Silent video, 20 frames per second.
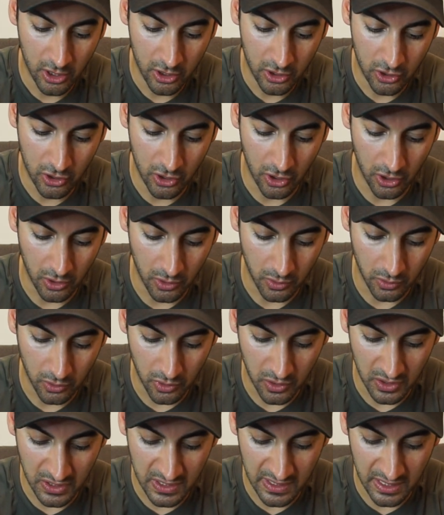So
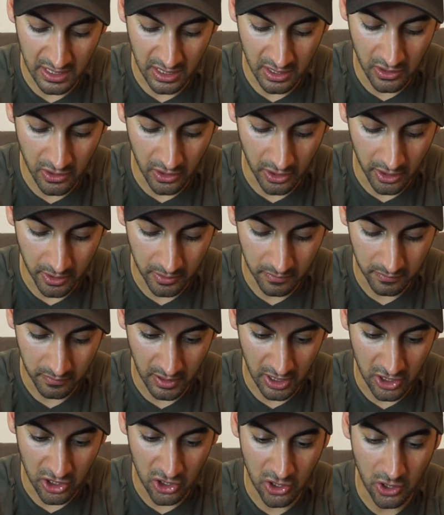you could see here,
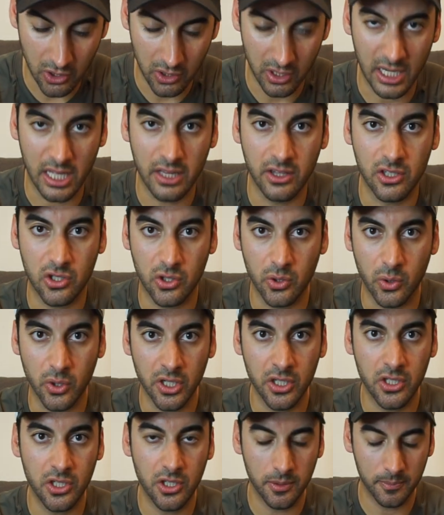I just turned on the
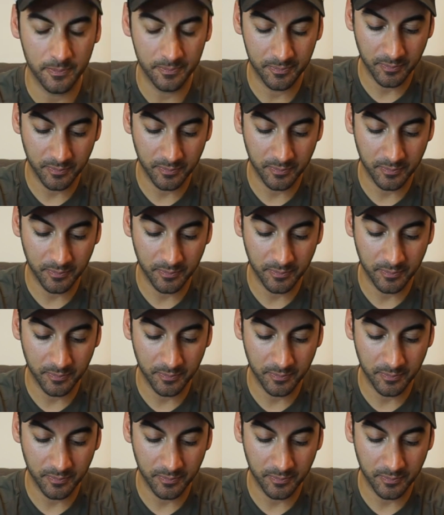storage.